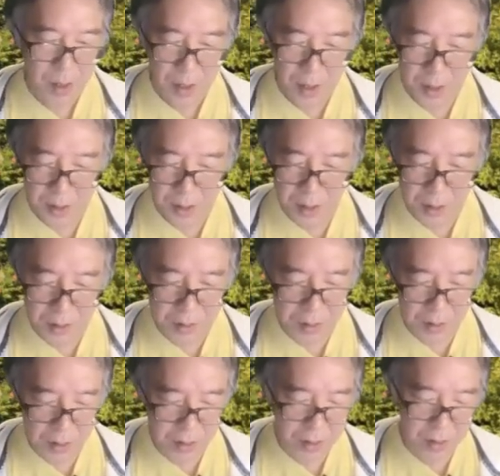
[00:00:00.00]
And
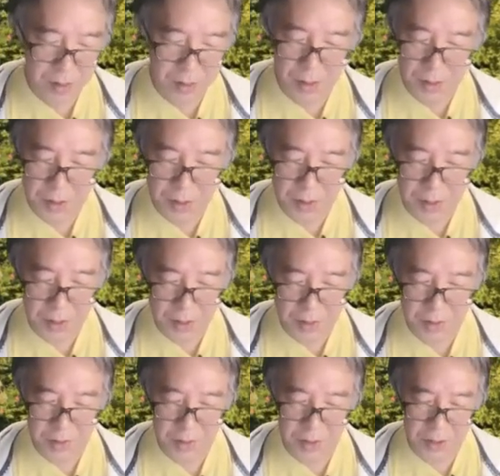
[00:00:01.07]
now, this is
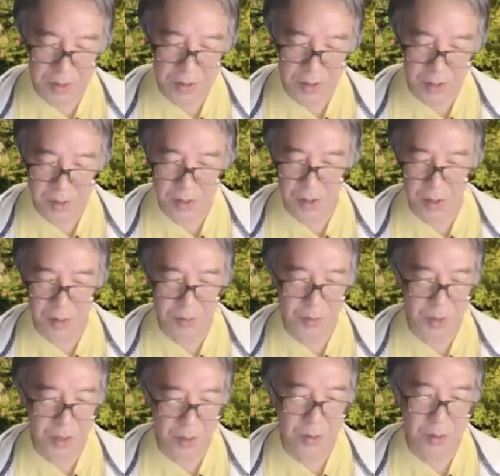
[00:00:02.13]
actually the essence of
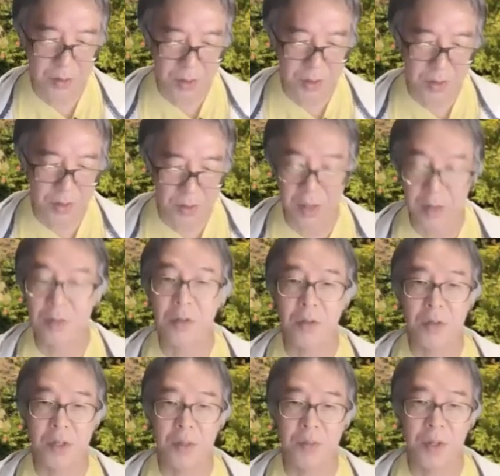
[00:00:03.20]
the Euclidean
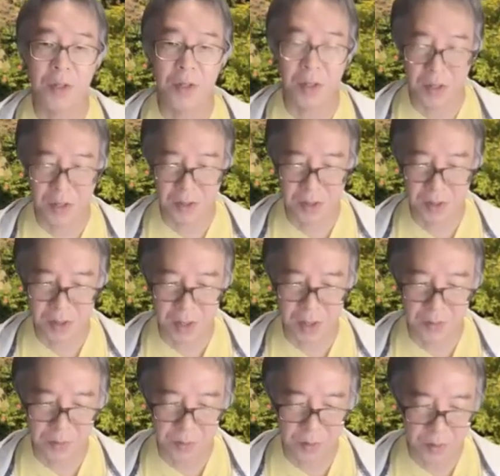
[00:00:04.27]
algorithm, and this is the
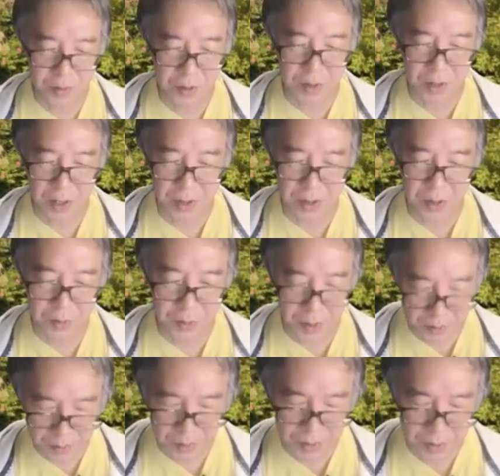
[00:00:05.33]
same for the case of
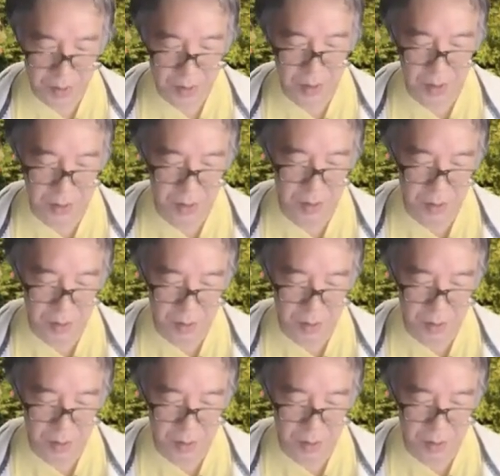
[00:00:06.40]
numbers that you